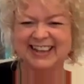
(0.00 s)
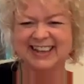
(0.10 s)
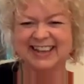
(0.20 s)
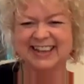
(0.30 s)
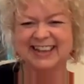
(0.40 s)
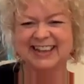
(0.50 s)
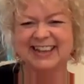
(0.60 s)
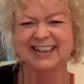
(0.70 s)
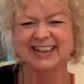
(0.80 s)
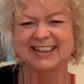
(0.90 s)

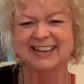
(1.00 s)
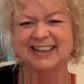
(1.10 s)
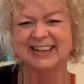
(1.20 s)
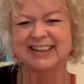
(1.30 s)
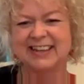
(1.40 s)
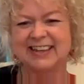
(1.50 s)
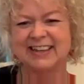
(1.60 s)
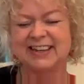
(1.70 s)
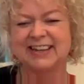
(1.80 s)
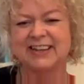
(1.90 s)

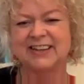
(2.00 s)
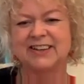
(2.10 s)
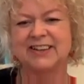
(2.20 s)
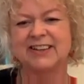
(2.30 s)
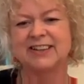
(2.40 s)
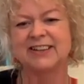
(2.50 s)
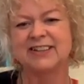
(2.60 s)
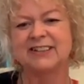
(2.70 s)
(silent)